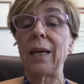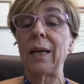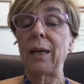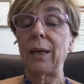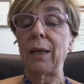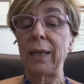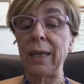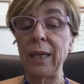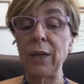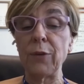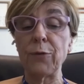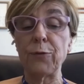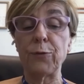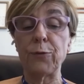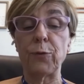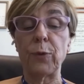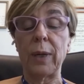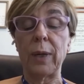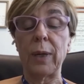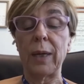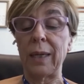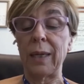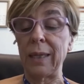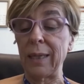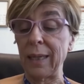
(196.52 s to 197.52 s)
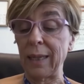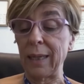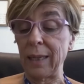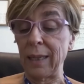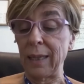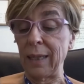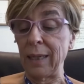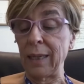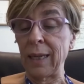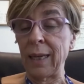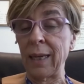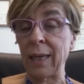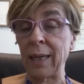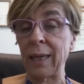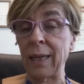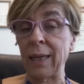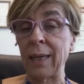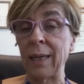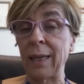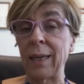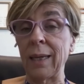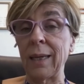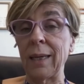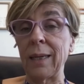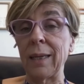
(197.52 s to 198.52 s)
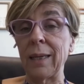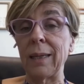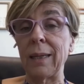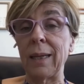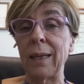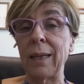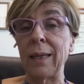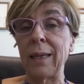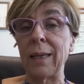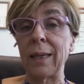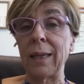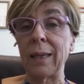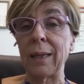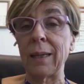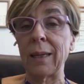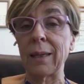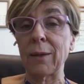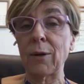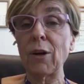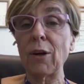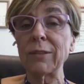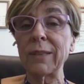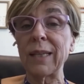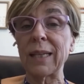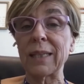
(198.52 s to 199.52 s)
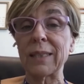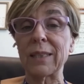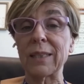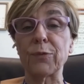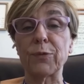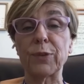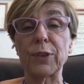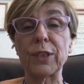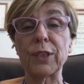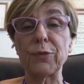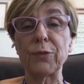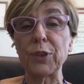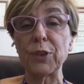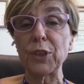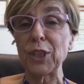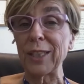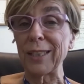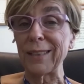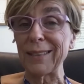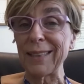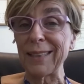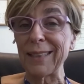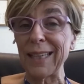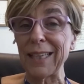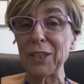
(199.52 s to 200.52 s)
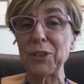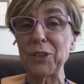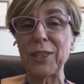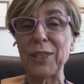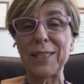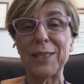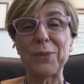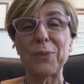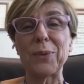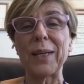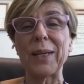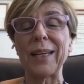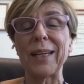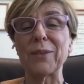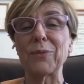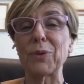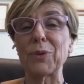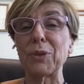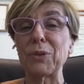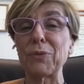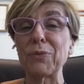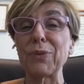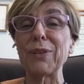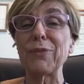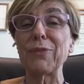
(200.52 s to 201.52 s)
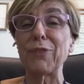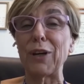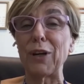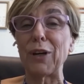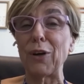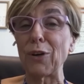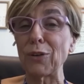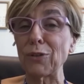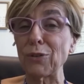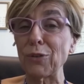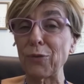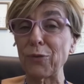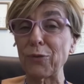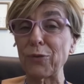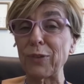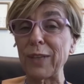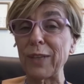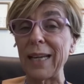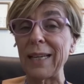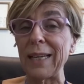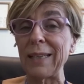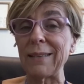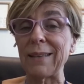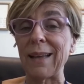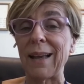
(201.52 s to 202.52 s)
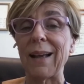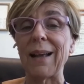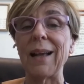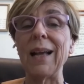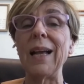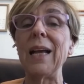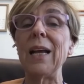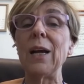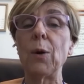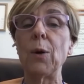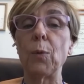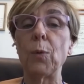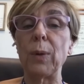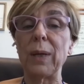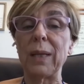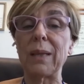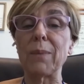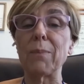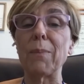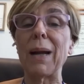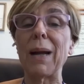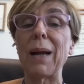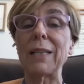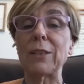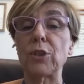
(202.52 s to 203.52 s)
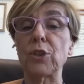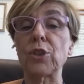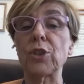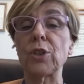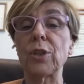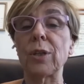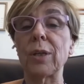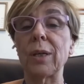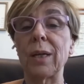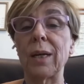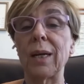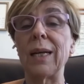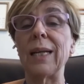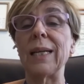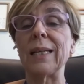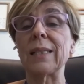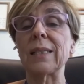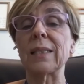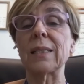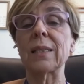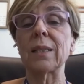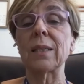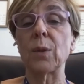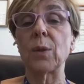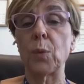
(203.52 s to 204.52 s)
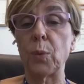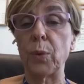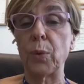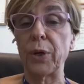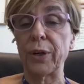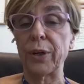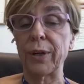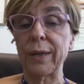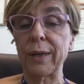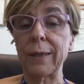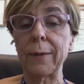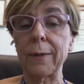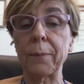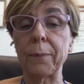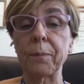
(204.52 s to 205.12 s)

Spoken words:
if in a context of artificial intelligence, we can retrieve a lot of data with much less work.